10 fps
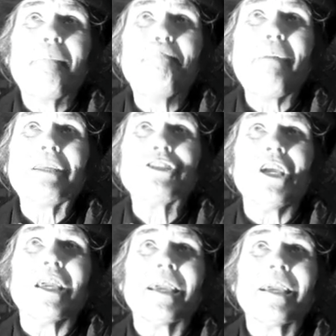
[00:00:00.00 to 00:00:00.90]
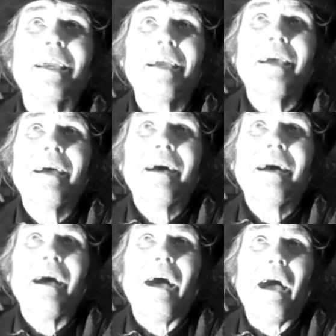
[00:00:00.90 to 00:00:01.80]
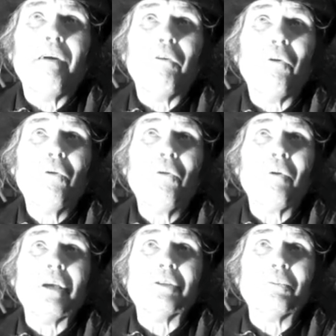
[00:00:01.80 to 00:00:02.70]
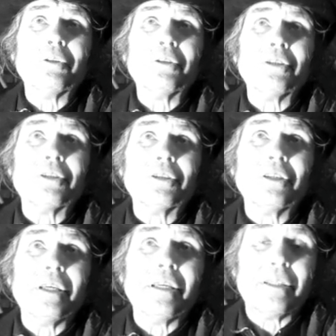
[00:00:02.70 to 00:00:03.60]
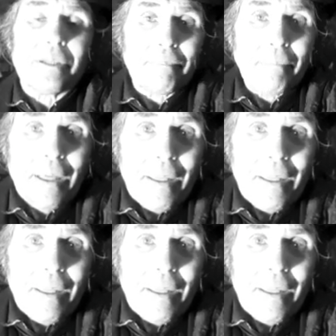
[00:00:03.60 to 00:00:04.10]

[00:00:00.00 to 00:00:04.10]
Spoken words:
magic. I've always wanted to see some